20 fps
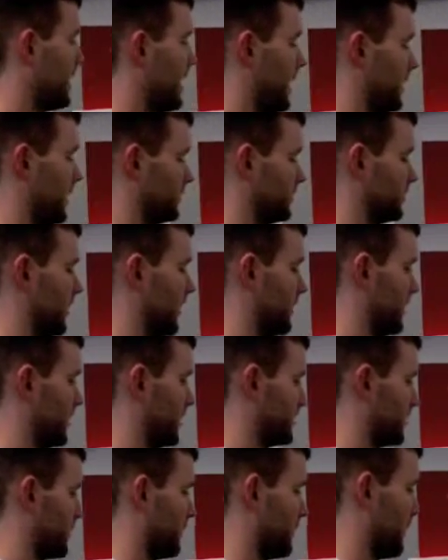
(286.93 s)
And so that
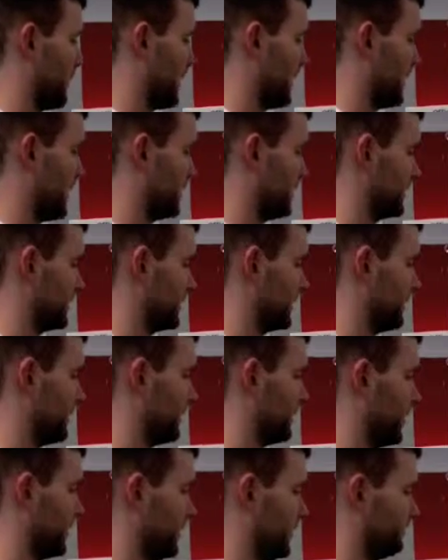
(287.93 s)
makes a
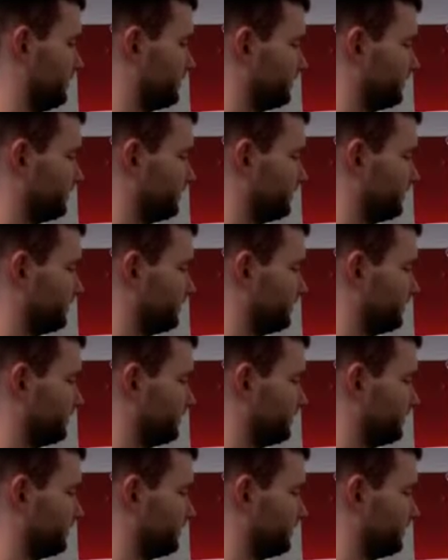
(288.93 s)
+1,